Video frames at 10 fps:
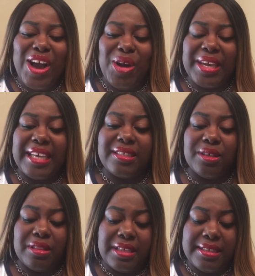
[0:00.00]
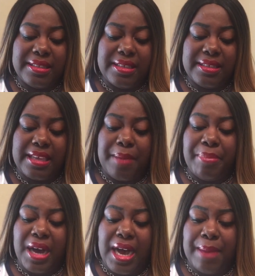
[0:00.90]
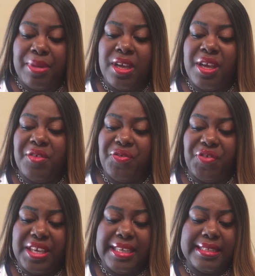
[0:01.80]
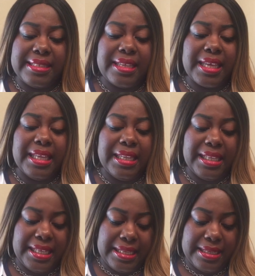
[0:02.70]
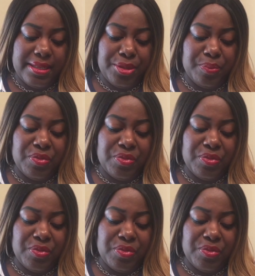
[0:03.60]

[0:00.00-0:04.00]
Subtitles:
Okay, so this is a Pop Fizz Clink